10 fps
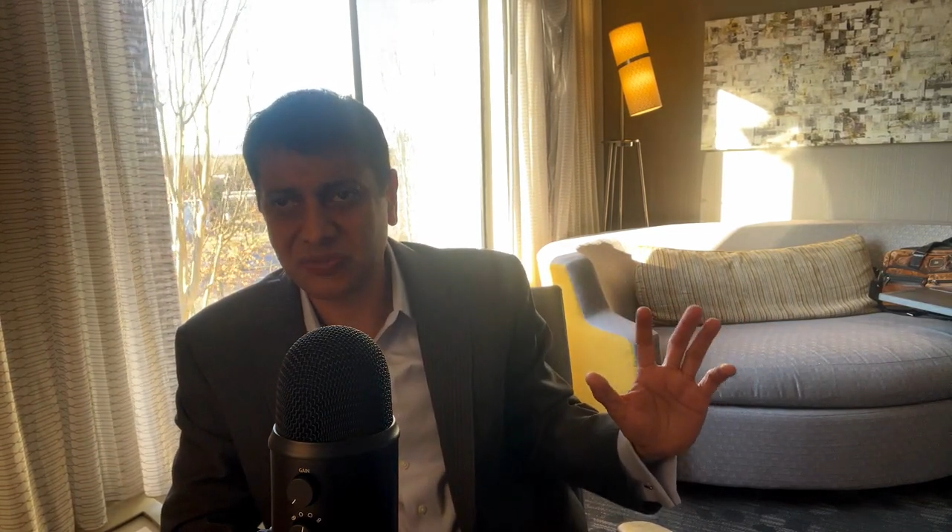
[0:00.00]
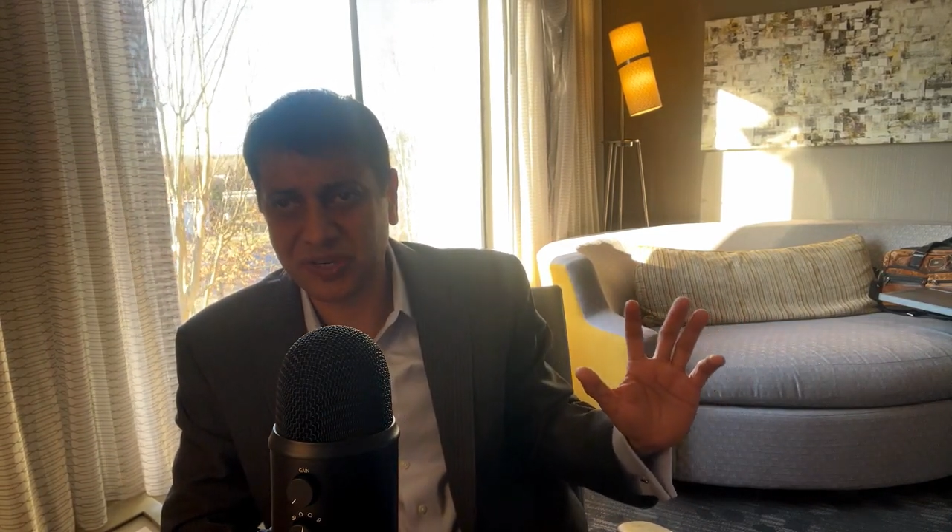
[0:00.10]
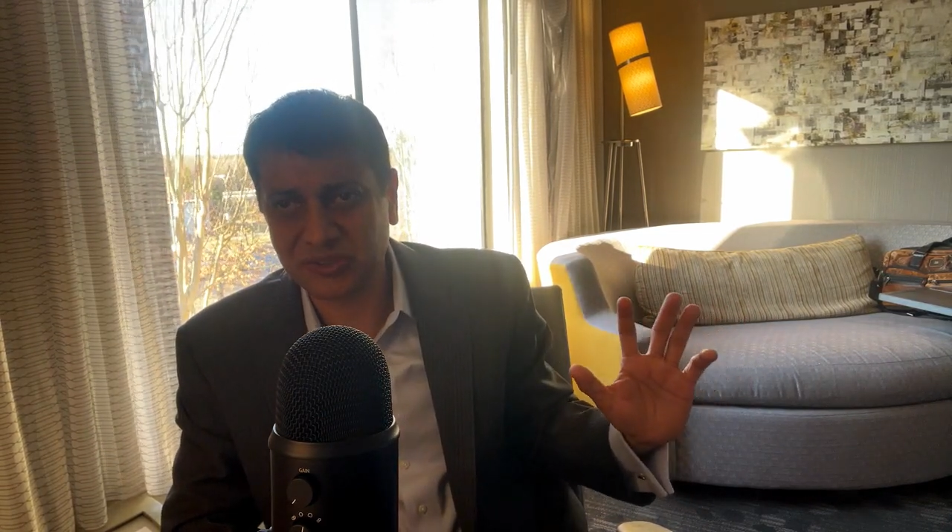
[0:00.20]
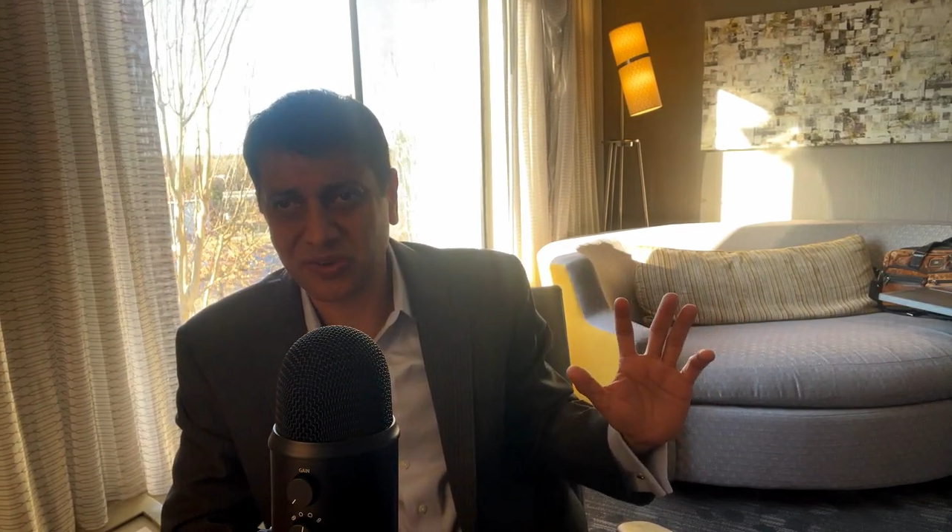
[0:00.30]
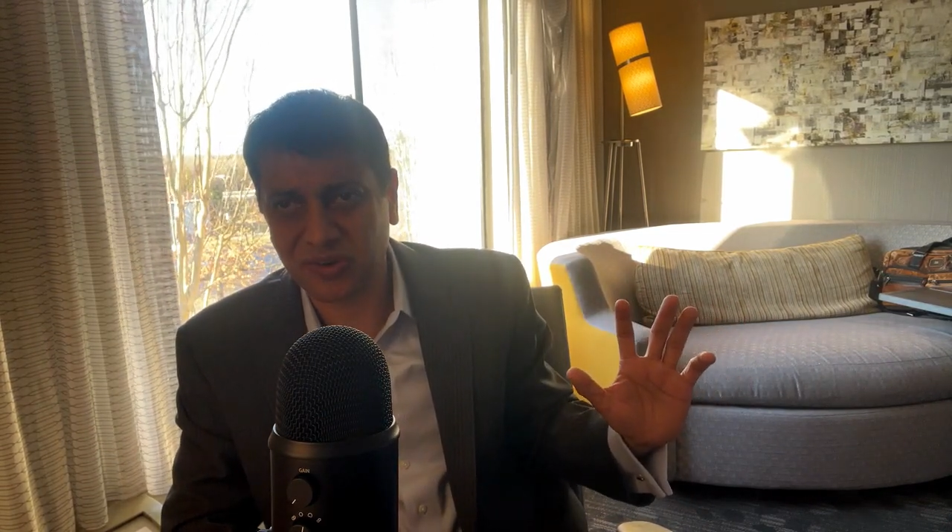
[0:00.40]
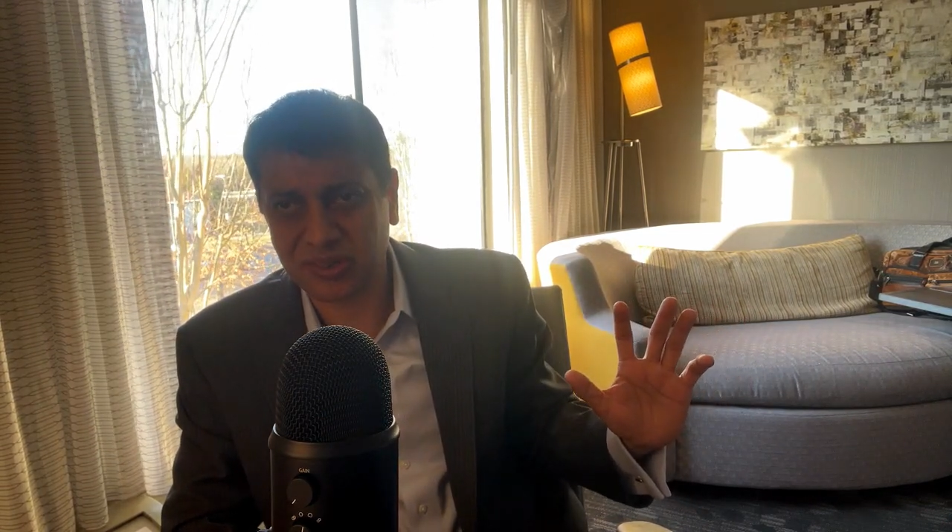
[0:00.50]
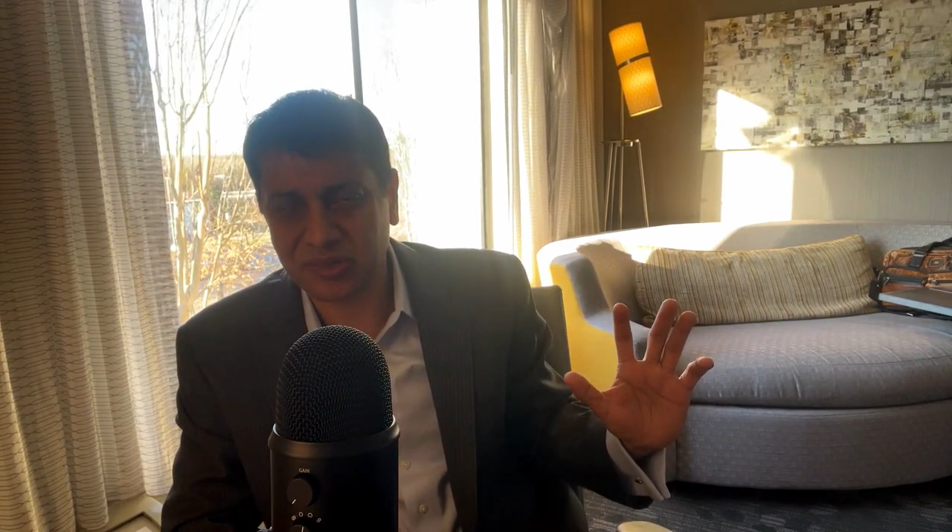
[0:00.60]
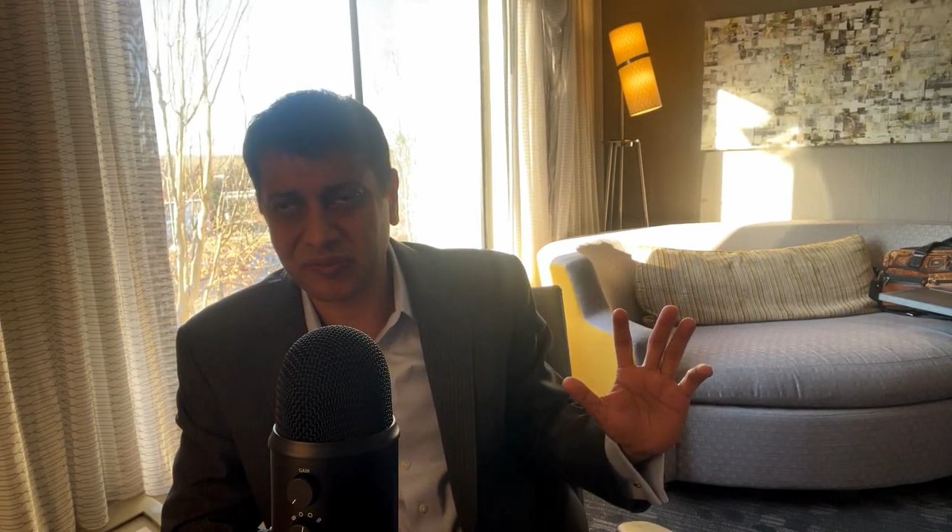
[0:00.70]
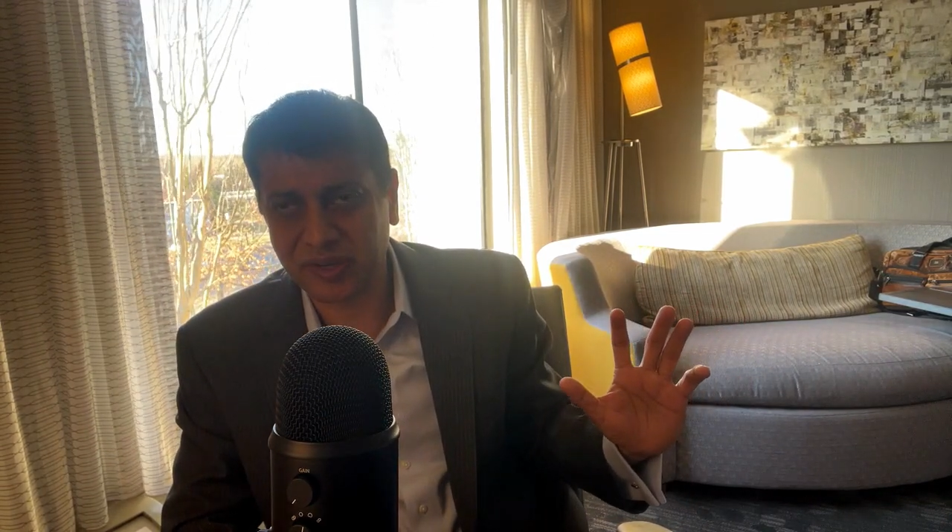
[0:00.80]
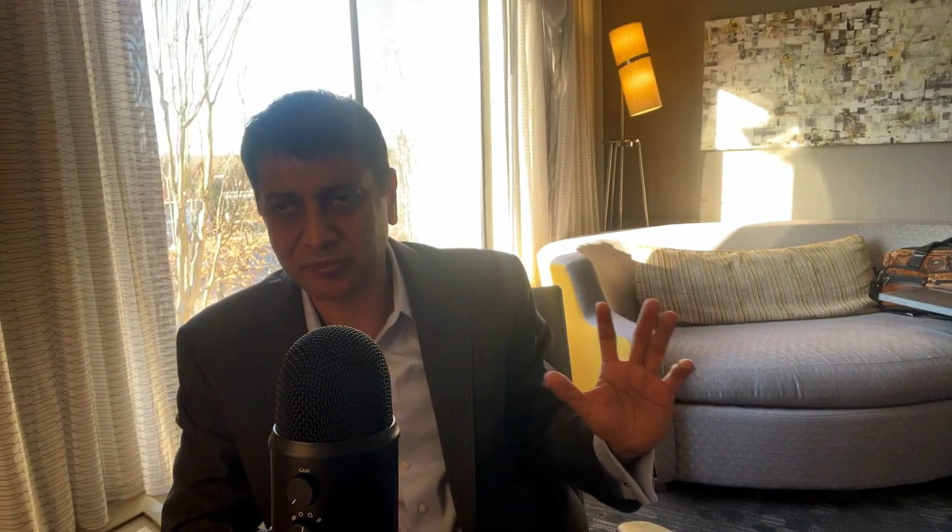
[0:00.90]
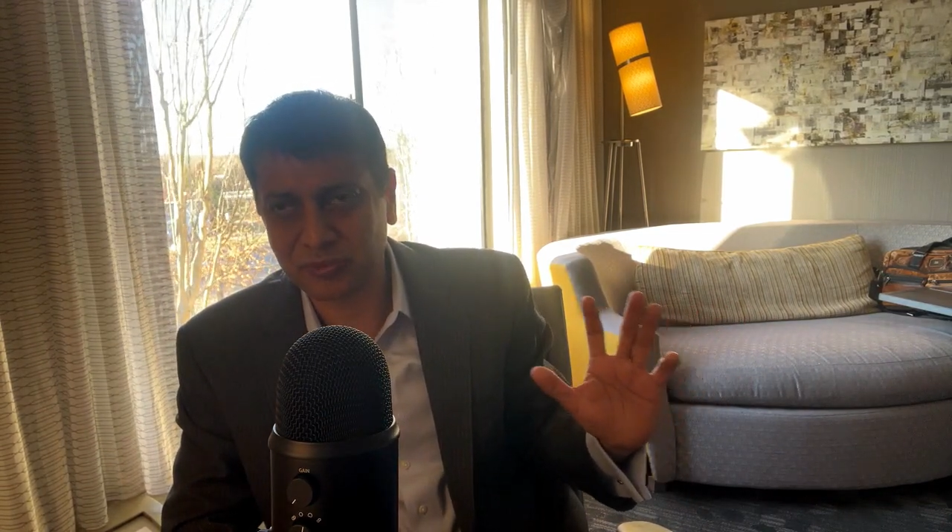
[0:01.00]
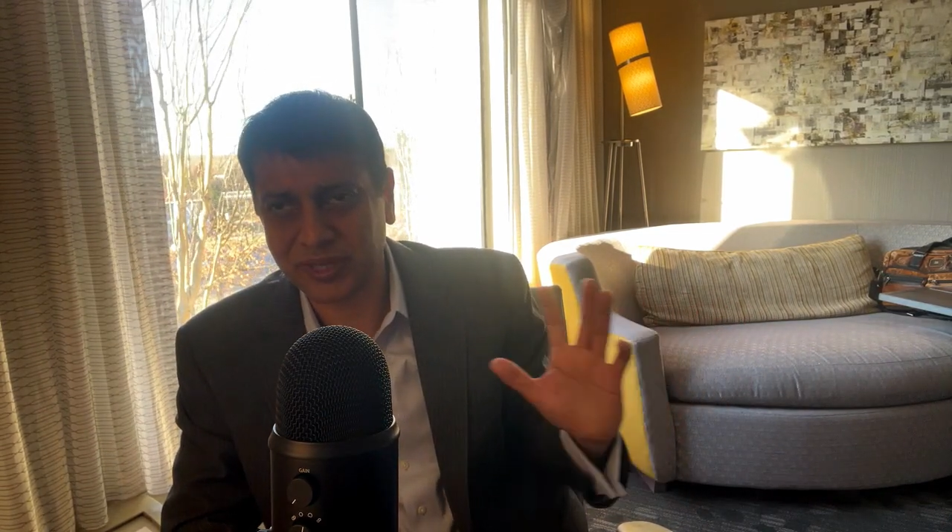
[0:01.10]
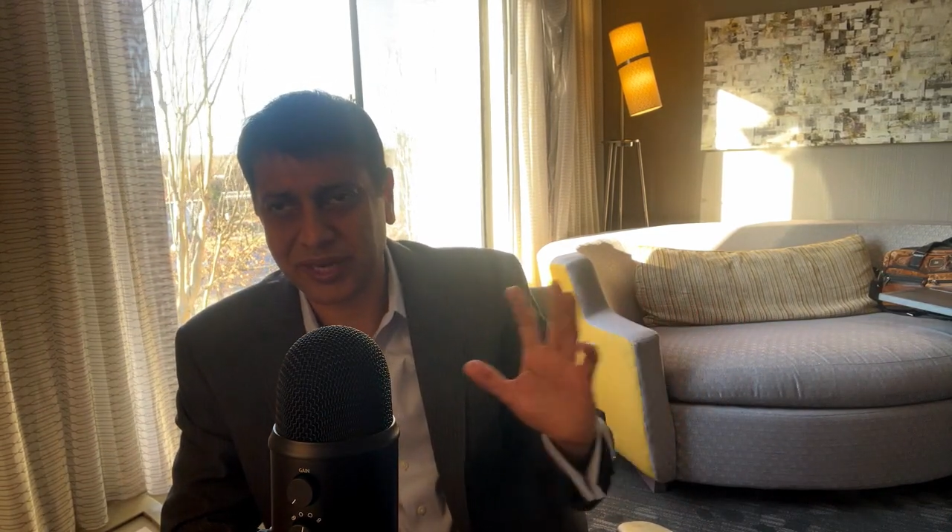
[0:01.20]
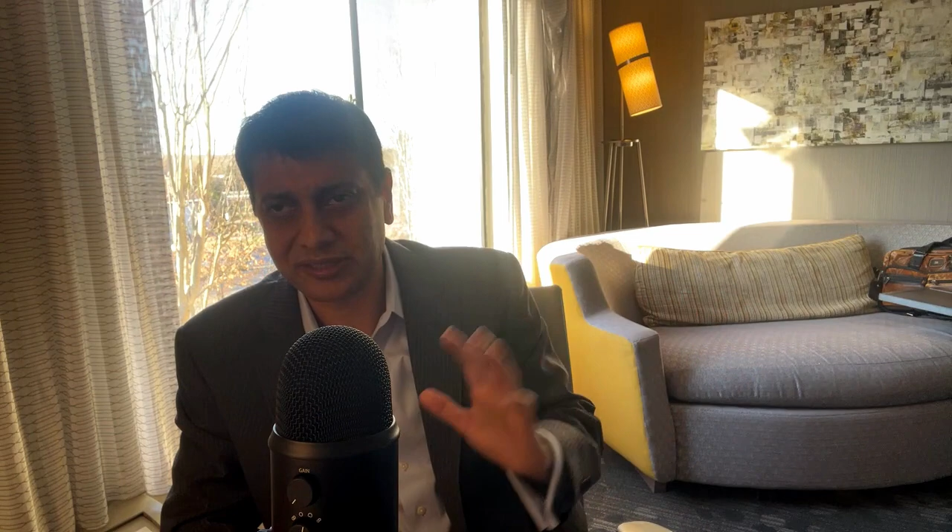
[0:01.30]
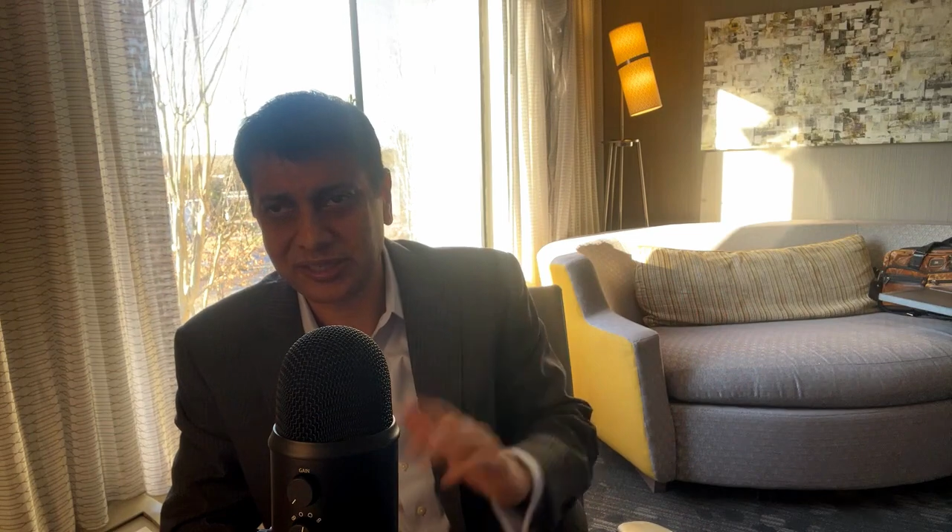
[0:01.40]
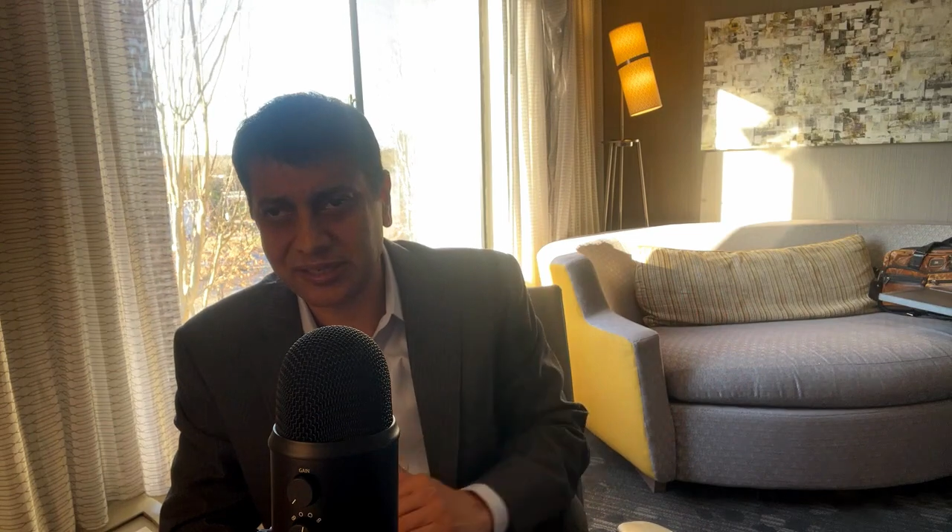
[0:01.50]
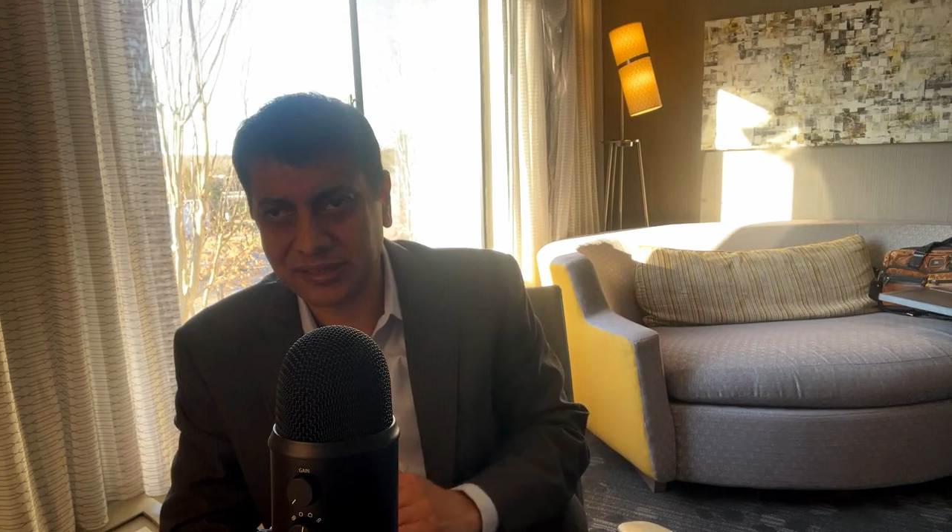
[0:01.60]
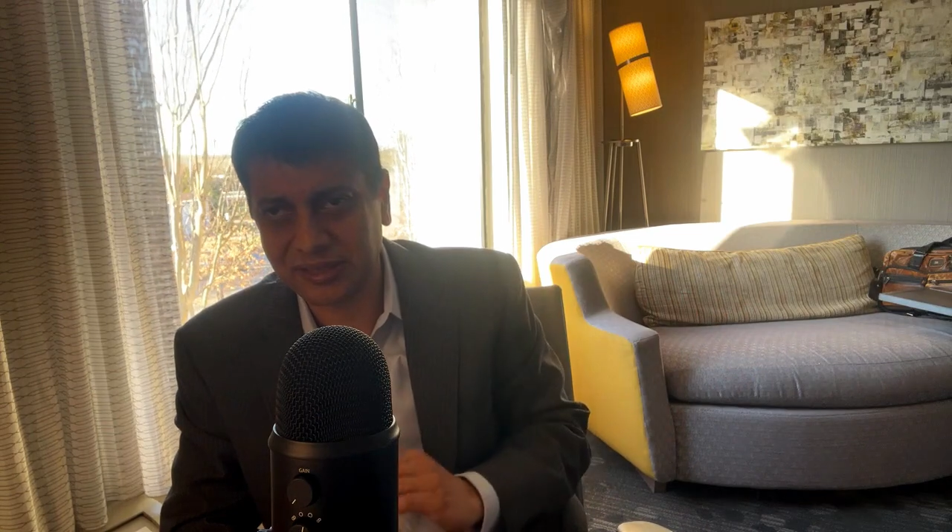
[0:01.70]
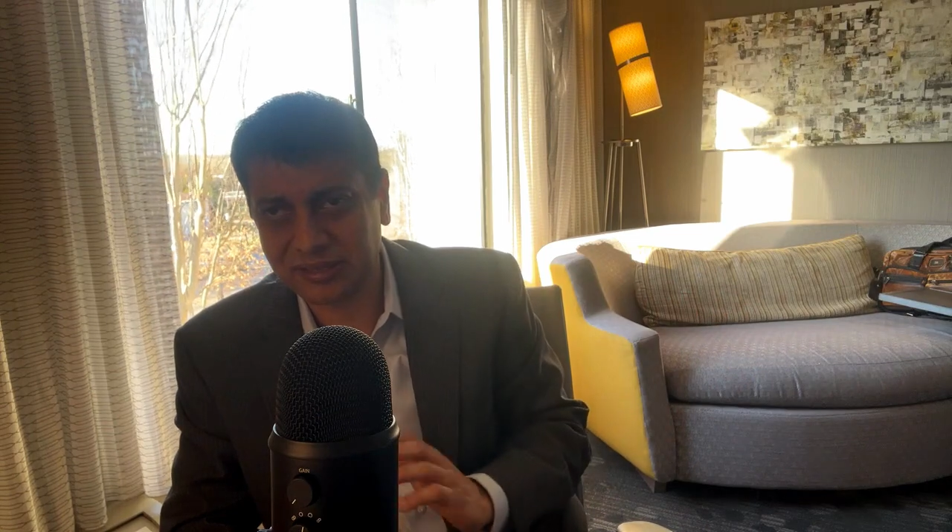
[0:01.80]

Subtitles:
went all the way up to 19th,